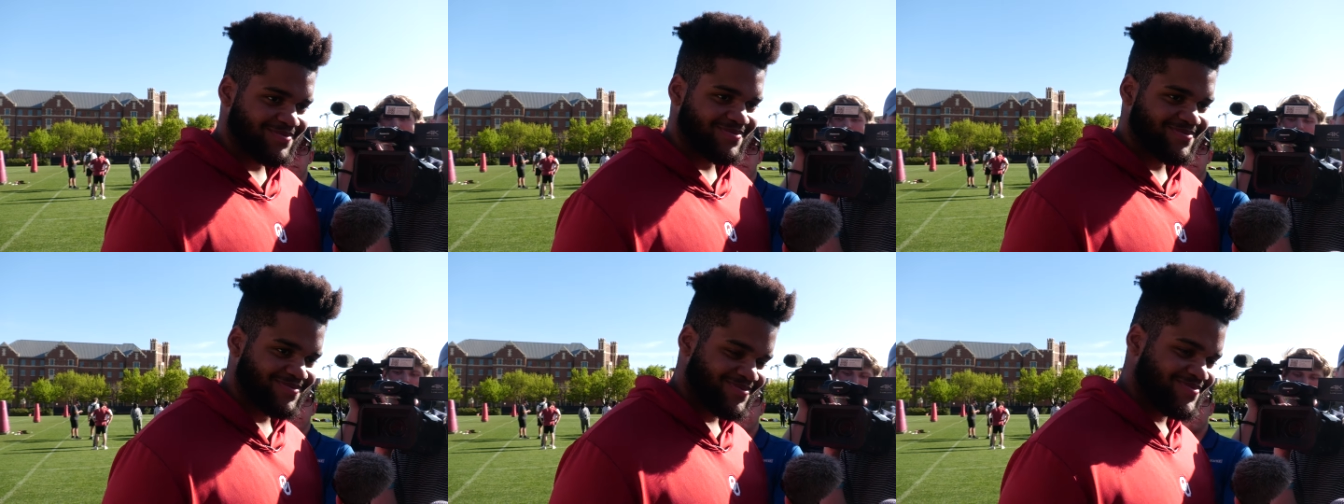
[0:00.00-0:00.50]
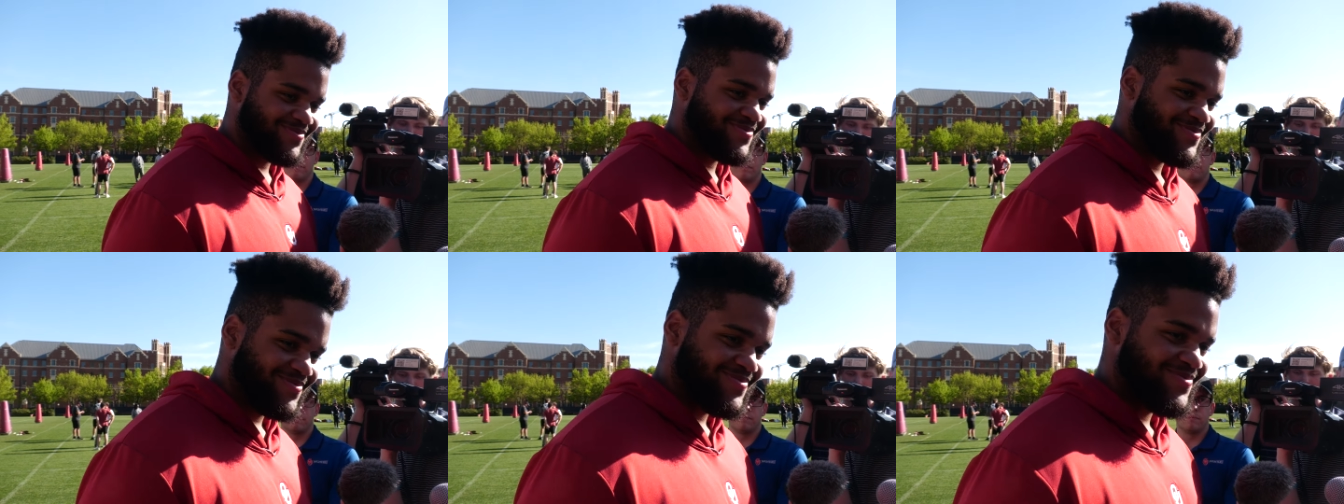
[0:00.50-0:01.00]
They have it
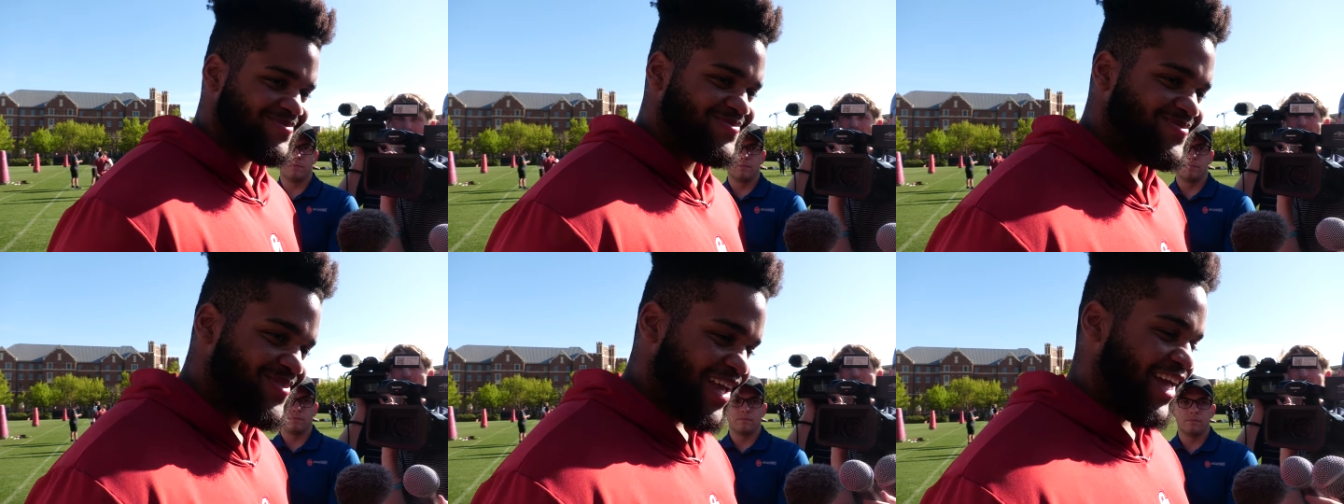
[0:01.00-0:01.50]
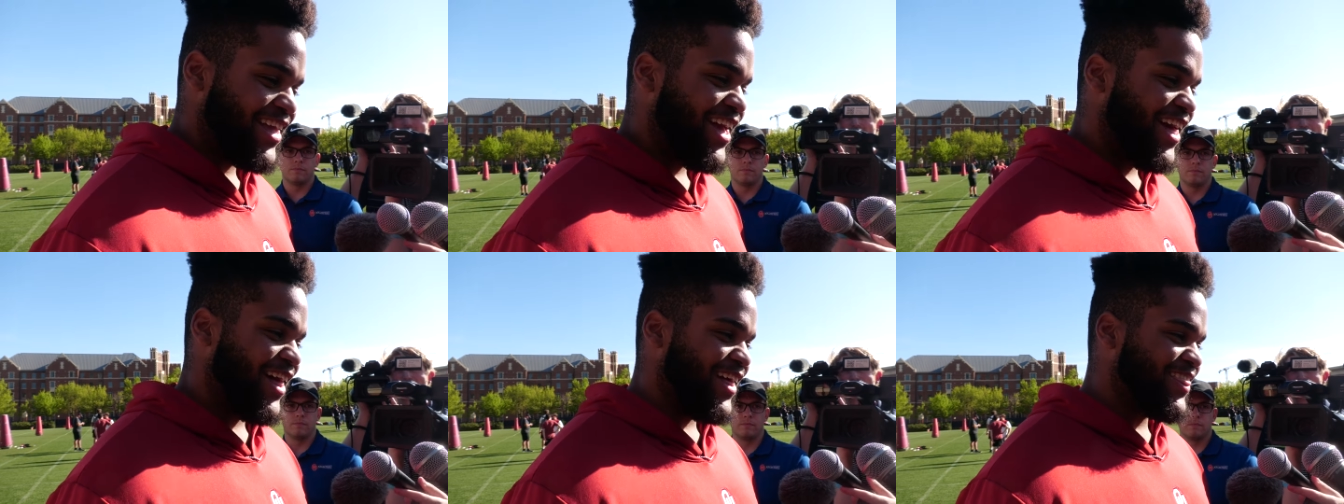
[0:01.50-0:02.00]
everywhere, man.
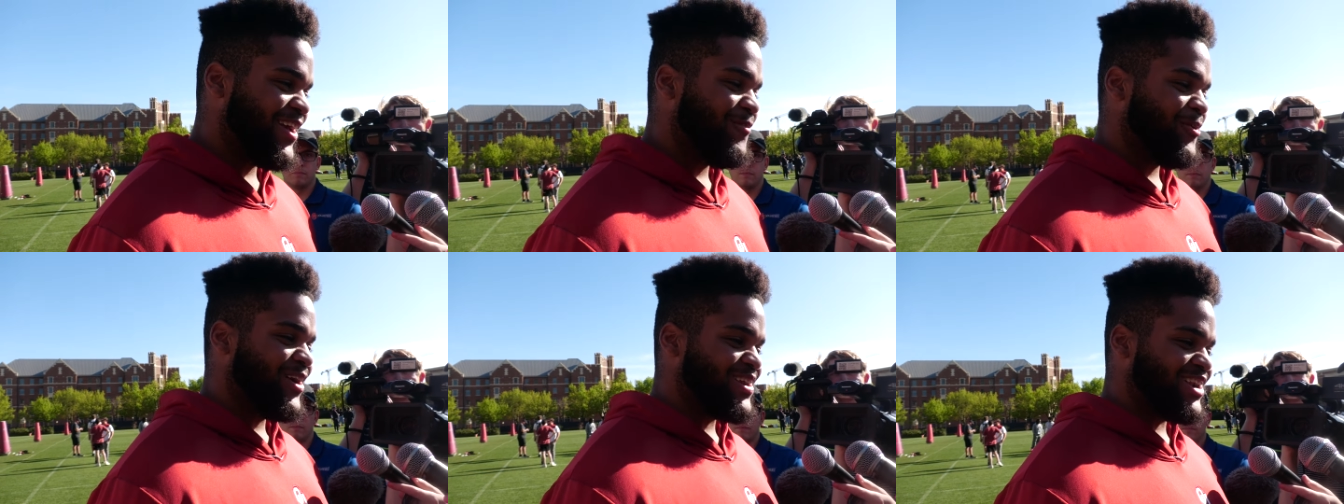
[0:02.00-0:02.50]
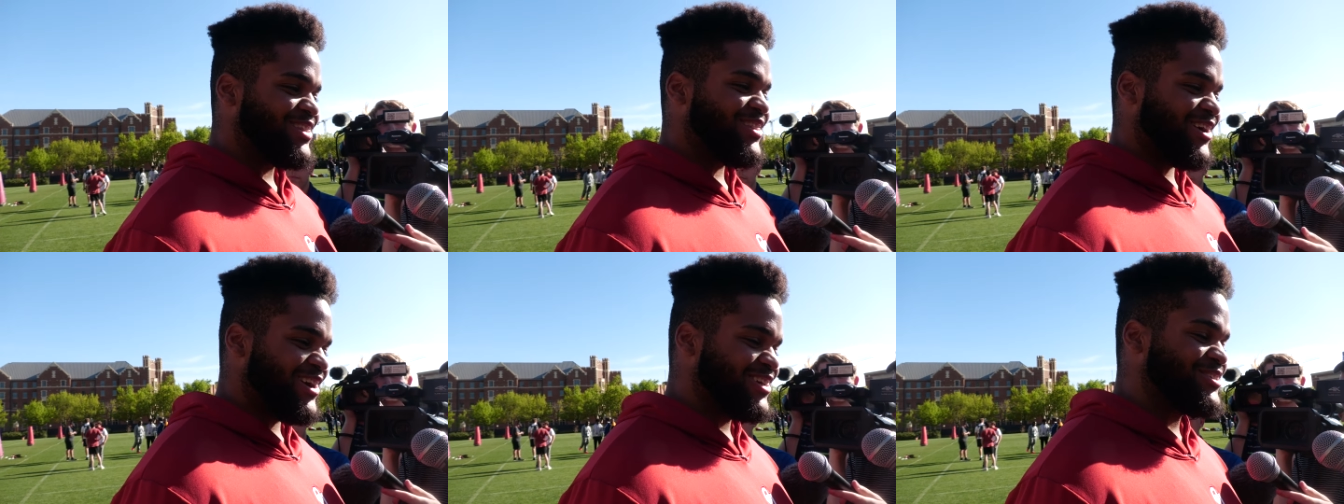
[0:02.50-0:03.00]
Yeah, I think gonna,
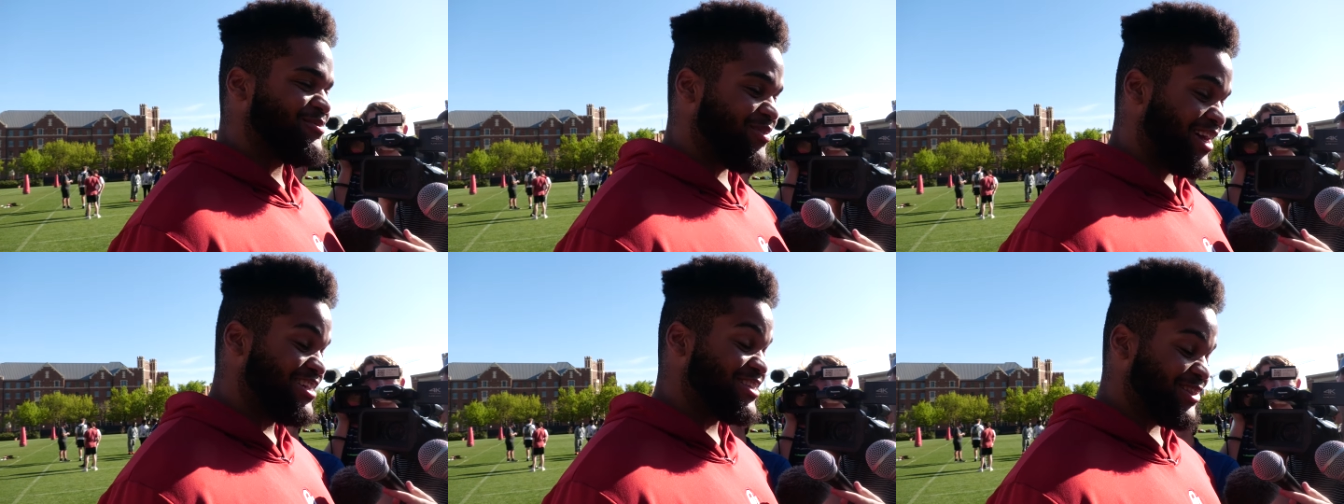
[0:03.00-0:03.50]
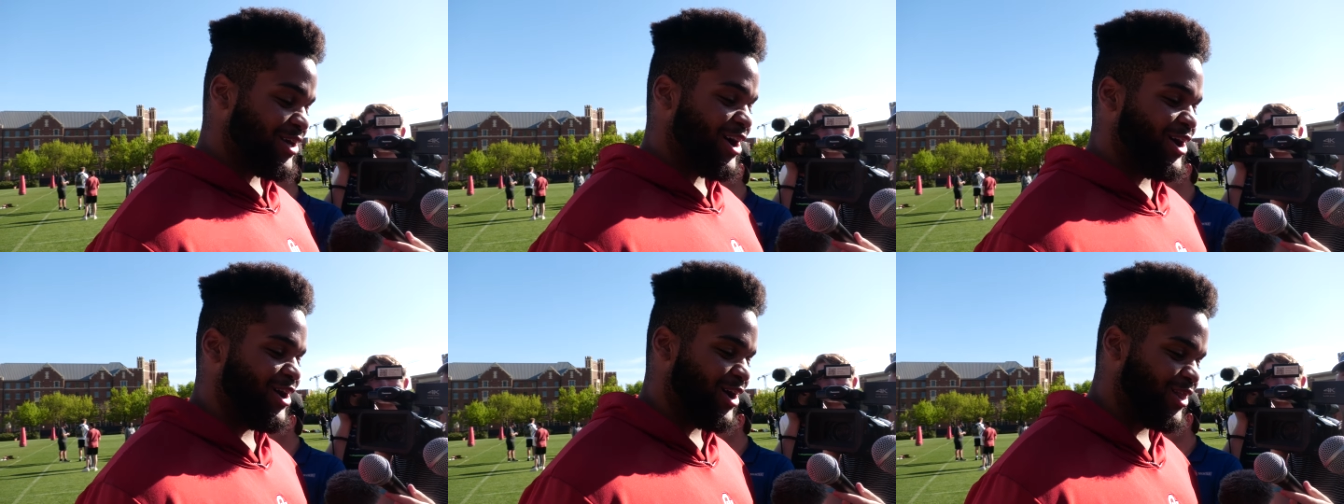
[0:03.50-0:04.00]
they're going to surprise
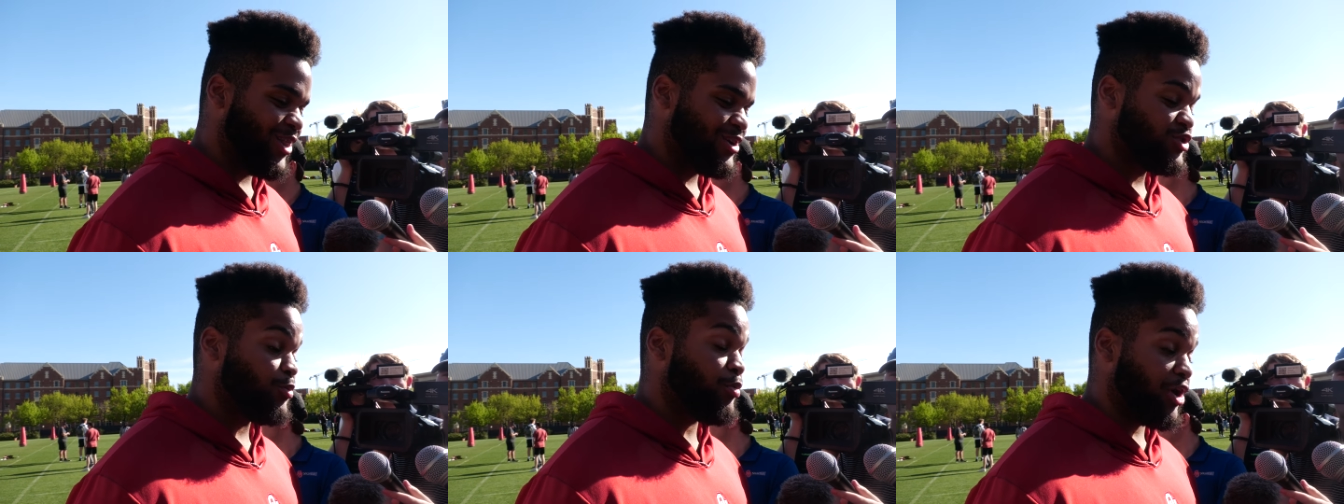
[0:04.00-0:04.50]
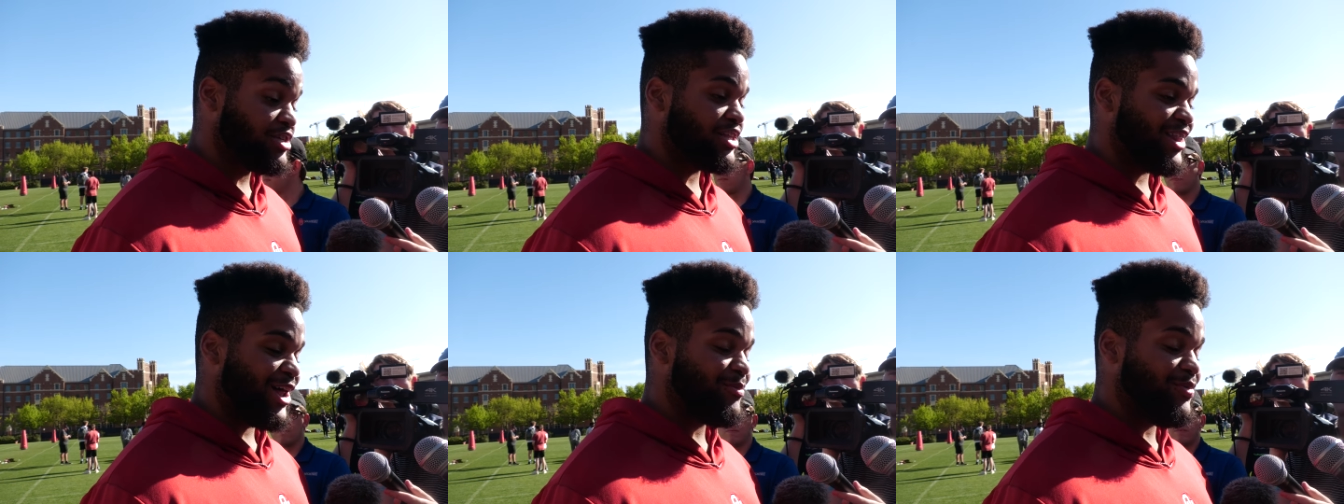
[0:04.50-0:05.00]
uh, surprise
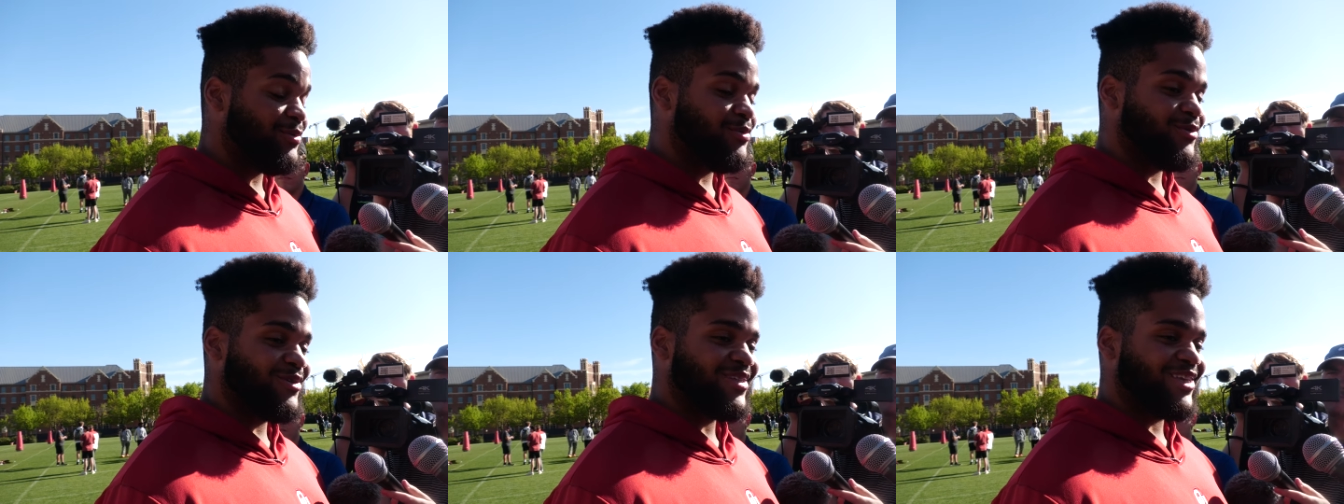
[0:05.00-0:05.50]
a lot of people.